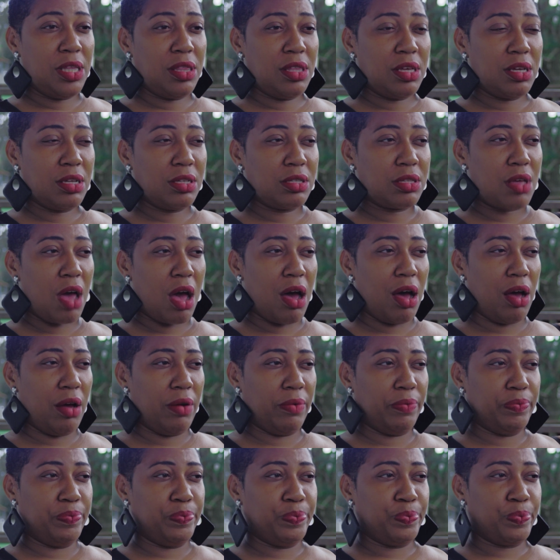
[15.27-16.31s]
this
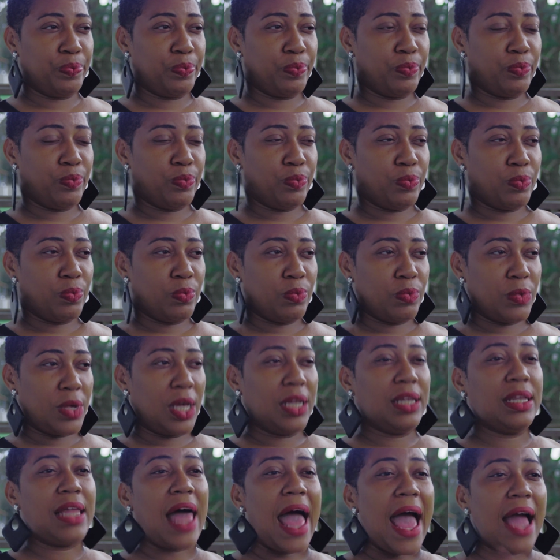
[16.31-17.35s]

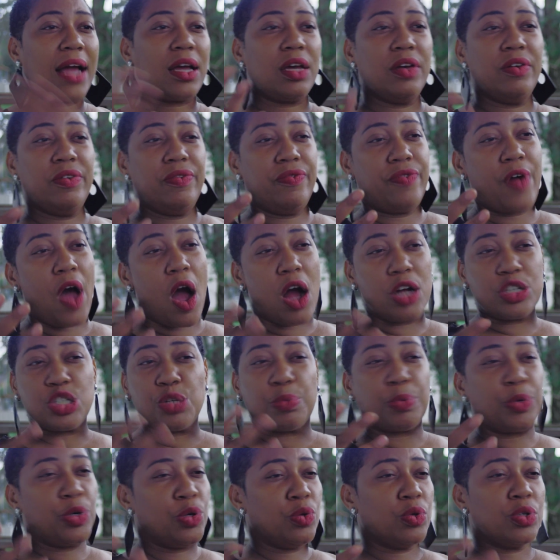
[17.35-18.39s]
lack of
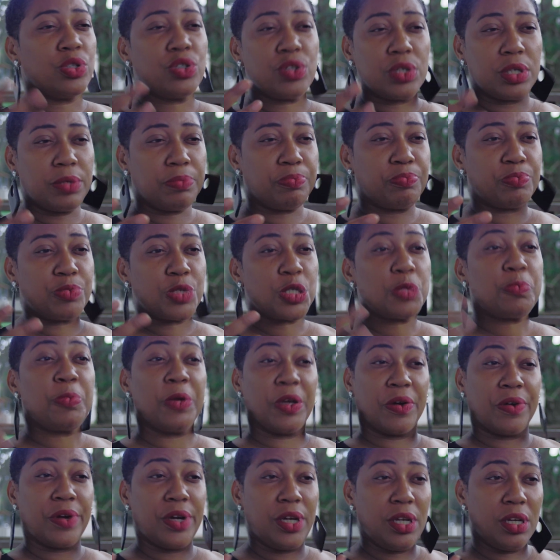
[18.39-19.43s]
entrepreneurship
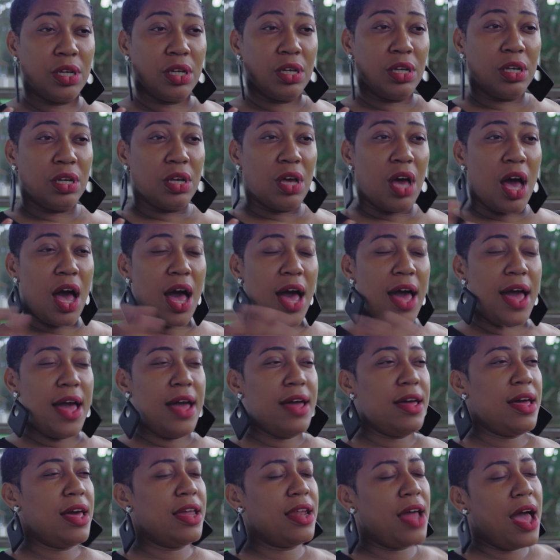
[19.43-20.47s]
spirit,
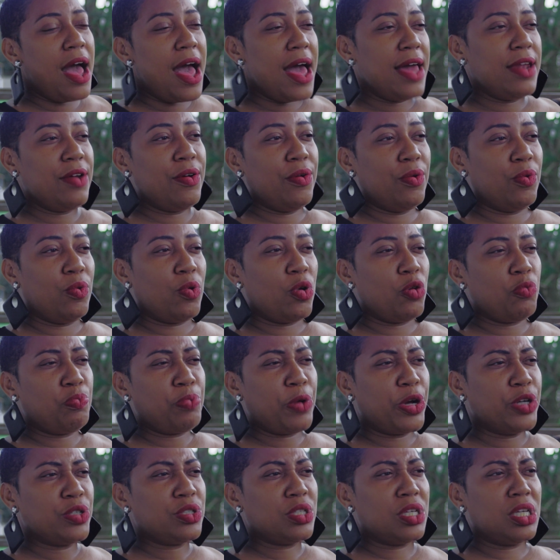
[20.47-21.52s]
I don't
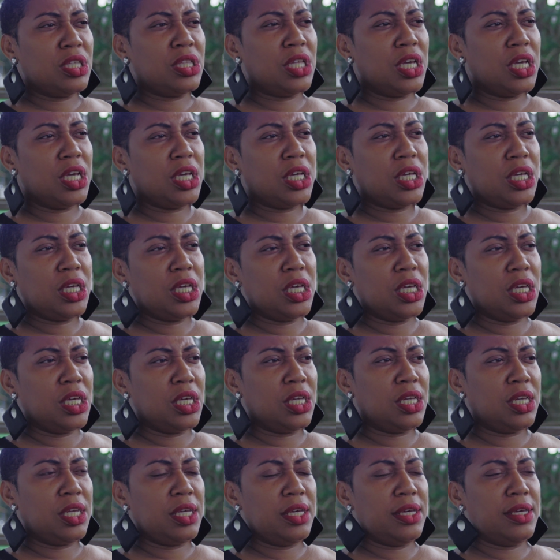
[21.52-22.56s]
personally think
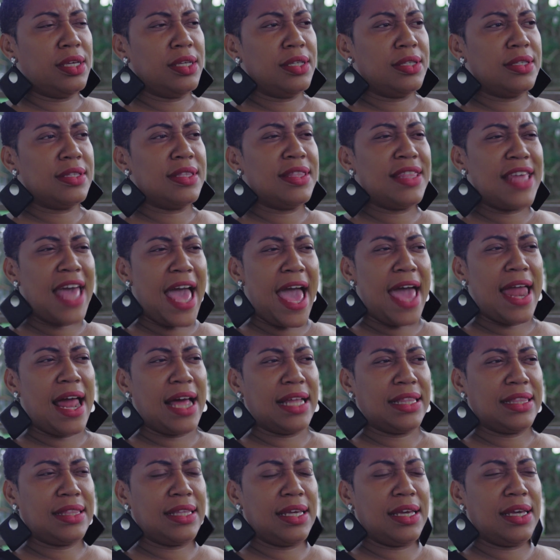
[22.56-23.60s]
it is that. I
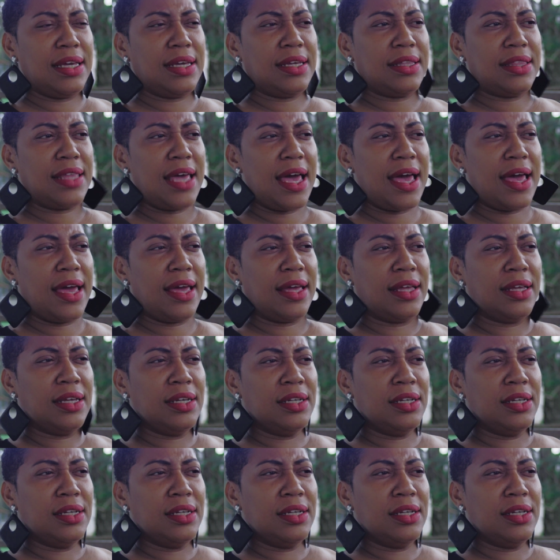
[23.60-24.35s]
think that